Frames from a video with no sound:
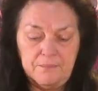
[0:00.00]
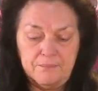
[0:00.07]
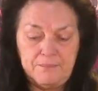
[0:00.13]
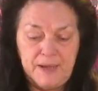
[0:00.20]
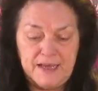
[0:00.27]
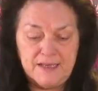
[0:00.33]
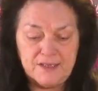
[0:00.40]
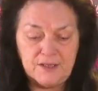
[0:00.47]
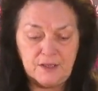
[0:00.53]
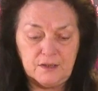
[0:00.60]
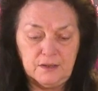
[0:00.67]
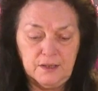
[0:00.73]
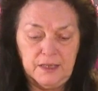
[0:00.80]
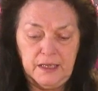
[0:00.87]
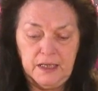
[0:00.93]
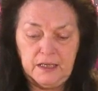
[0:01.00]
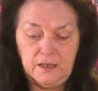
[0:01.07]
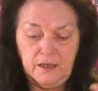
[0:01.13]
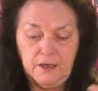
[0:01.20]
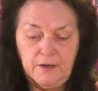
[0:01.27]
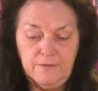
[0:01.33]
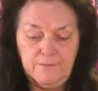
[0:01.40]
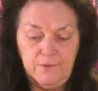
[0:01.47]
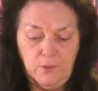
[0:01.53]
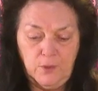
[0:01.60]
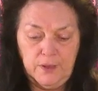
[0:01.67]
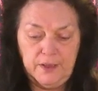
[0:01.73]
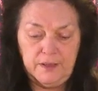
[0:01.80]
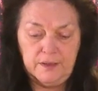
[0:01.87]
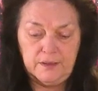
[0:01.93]
basically,
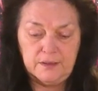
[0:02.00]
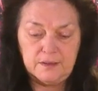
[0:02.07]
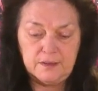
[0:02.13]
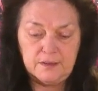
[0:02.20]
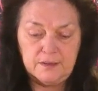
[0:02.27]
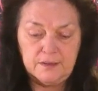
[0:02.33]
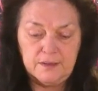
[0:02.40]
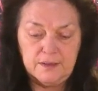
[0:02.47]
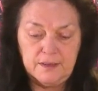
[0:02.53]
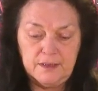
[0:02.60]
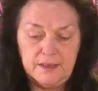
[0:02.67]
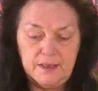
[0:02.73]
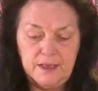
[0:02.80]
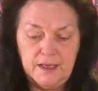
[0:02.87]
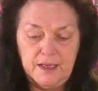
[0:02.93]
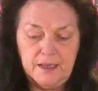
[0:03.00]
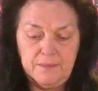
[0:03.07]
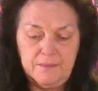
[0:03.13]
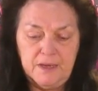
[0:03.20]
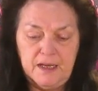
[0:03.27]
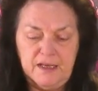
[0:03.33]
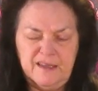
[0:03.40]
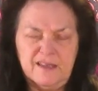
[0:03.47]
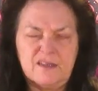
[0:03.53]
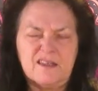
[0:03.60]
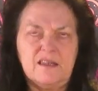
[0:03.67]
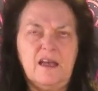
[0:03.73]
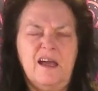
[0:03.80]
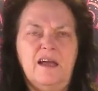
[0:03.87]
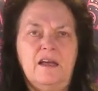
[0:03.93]
clairvoyant means
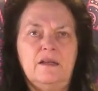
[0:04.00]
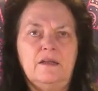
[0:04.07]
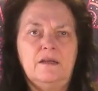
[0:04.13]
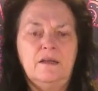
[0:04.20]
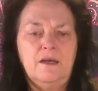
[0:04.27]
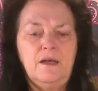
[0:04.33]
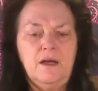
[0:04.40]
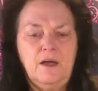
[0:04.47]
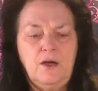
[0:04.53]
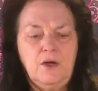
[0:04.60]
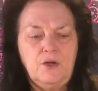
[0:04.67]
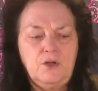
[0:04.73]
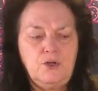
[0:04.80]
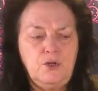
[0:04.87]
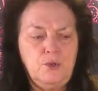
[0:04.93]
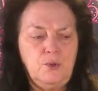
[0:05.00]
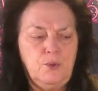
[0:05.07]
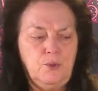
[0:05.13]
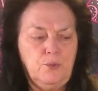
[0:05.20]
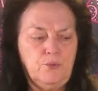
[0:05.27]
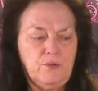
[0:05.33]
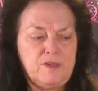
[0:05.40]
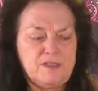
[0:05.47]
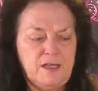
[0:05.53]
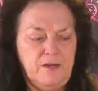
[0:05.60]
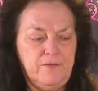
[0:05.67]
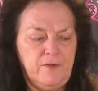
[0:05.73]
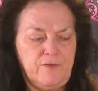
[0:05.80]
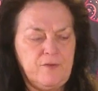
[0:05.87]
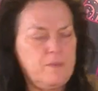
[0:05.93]
that you receive
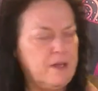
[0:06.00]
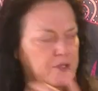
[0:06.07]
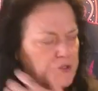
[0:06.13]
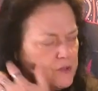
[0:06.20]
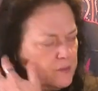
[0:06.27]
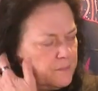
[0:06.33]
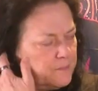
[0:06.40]
information.